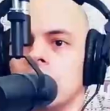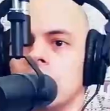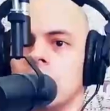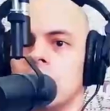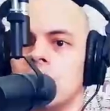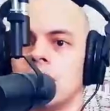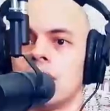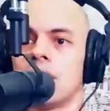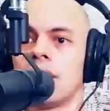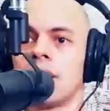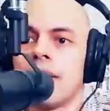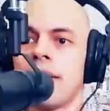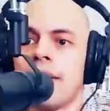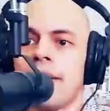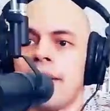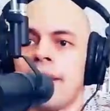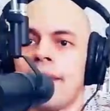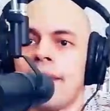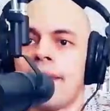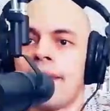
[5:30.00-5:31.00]

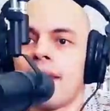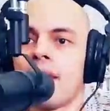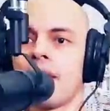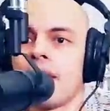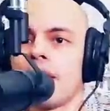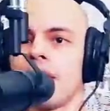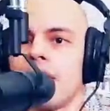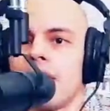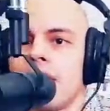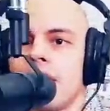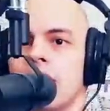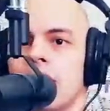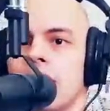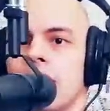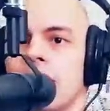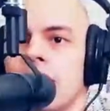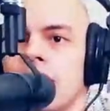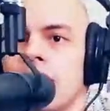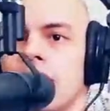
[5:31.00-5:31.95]
[no speech]